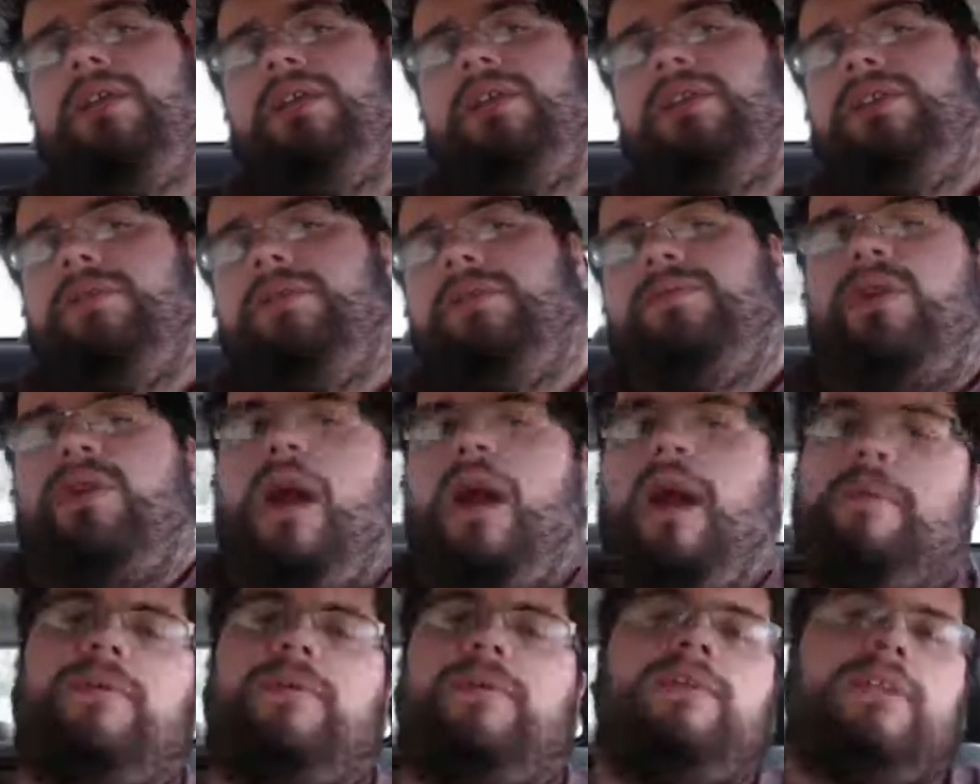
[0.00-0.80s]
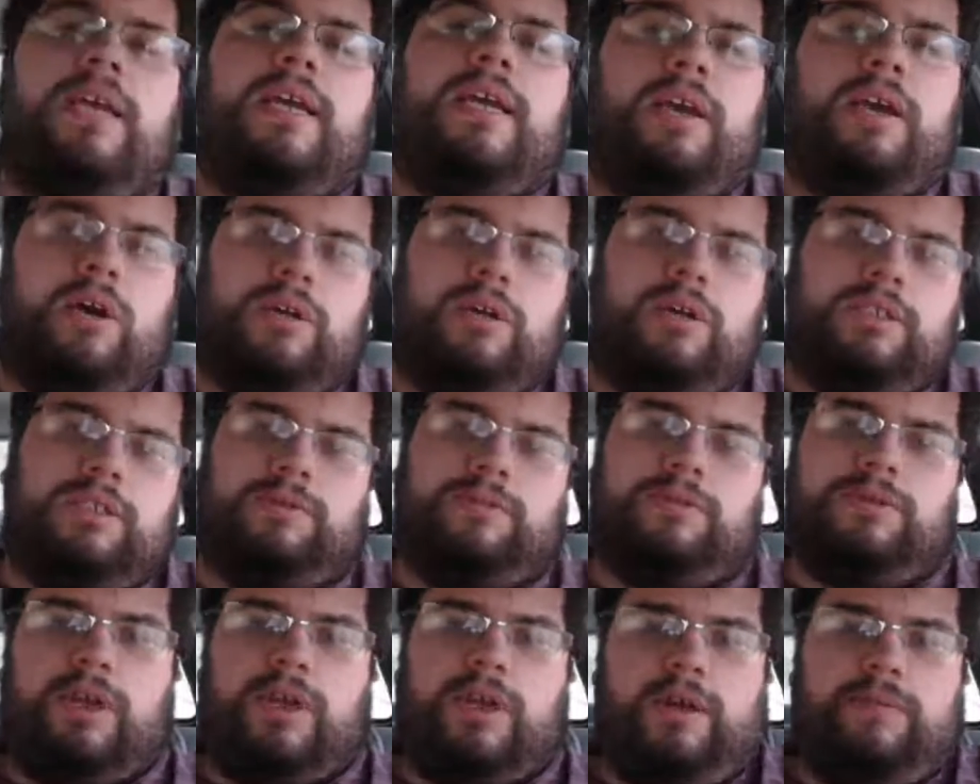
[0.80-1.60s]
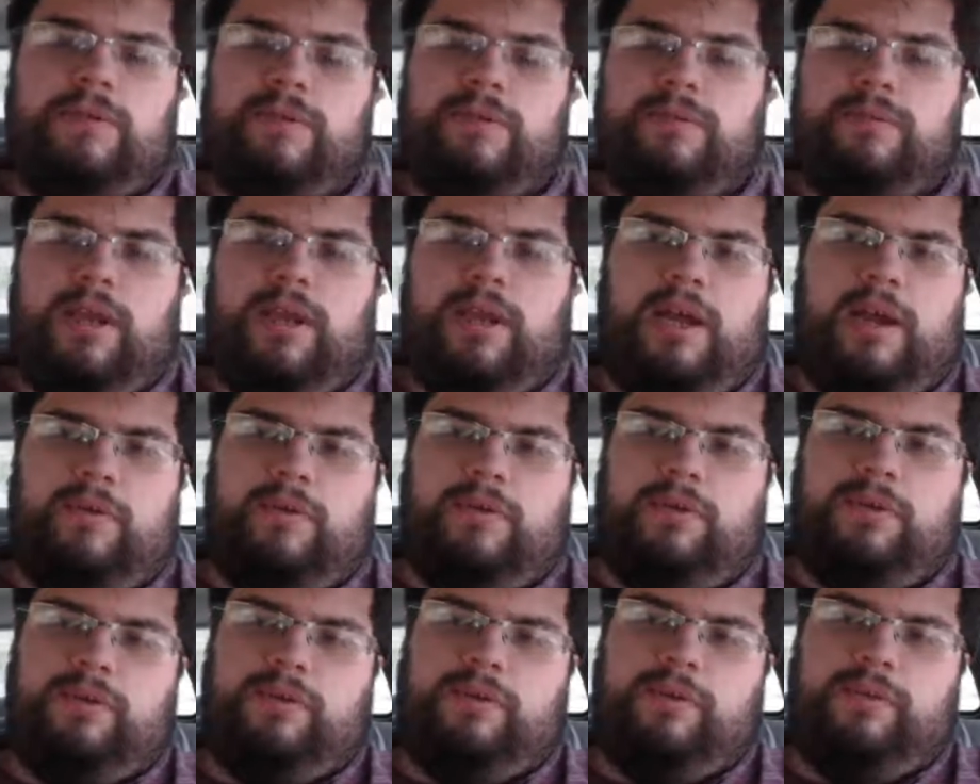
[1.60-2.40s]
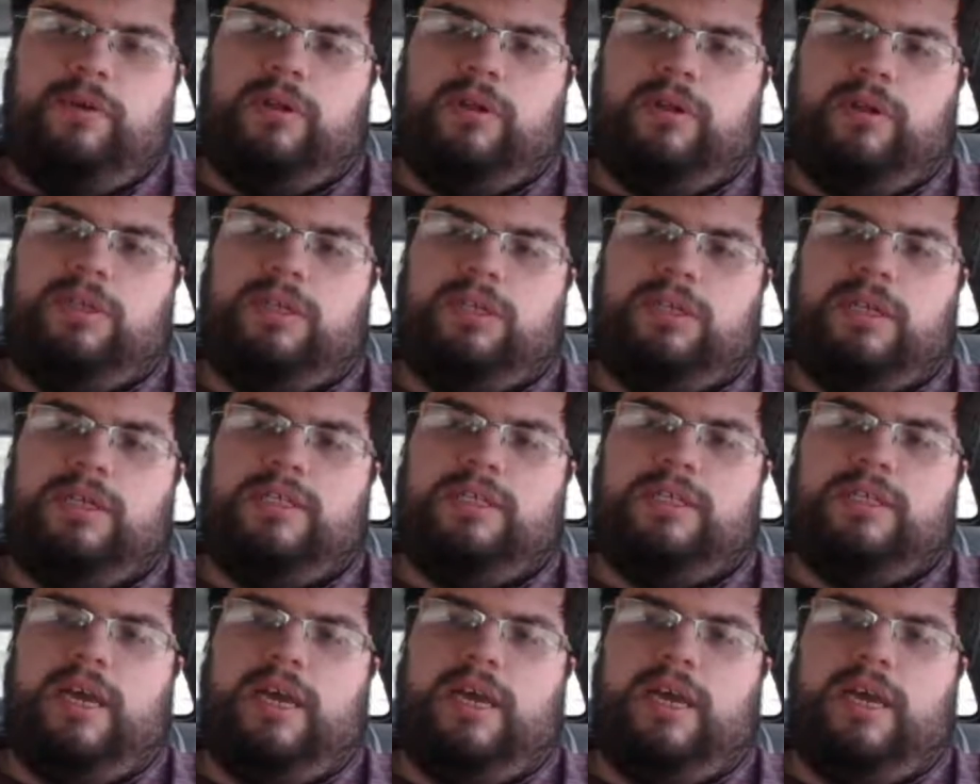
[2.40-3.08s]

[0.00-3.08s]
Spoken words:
the subscribers that are subscribed to me, I want to apologize.